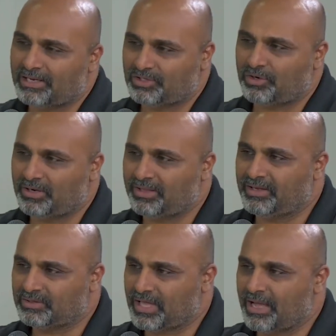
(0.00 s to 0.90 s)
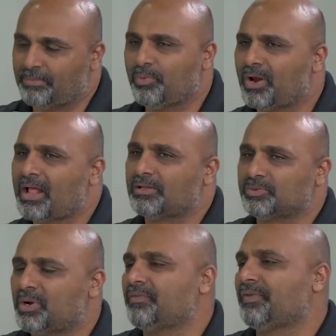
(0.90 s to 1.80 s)
certainly there's that. But what
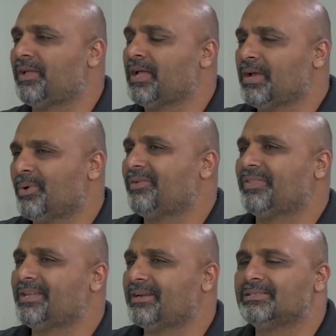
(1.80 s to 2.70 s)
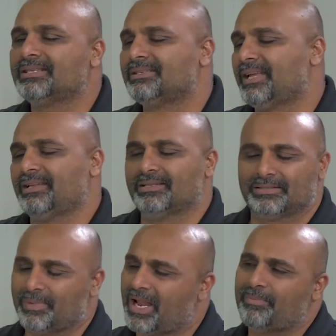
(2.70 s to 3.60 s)
else? What if the dentist says, "Hey,
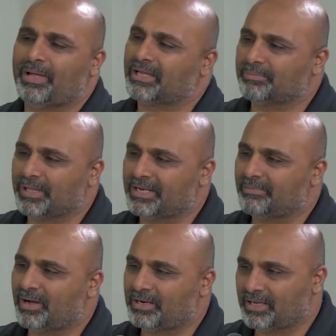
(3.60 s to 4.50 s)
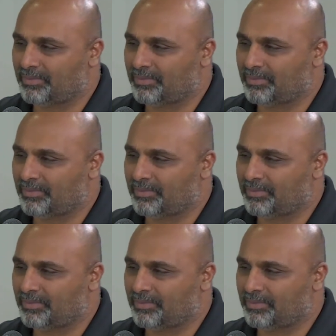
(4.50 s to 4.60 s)
listen, man, I'm making plenty of money.